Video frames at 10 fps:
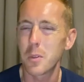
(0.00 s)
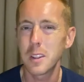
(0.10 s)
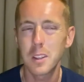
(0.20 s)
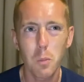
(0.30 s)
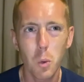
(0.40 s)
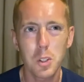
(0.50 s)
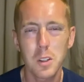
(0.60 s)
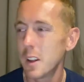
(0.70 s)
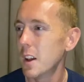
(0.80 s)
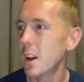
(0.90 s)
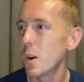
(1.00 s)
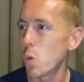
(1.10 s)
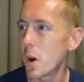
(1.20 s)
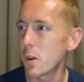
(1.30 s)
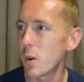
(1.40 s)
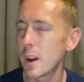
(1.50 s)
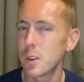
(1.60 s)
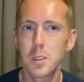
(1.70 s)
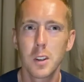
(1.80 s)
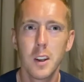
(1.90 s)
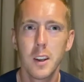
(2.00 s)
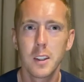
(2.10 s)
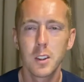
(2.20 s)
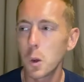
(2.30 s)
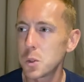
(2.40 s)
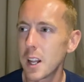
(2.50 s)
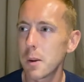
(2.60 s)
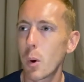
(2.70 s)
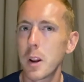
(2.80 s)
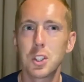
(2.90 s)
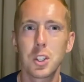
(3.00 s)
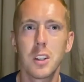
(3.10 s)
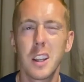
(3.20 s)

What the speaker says: He wasn't running around, no celebration.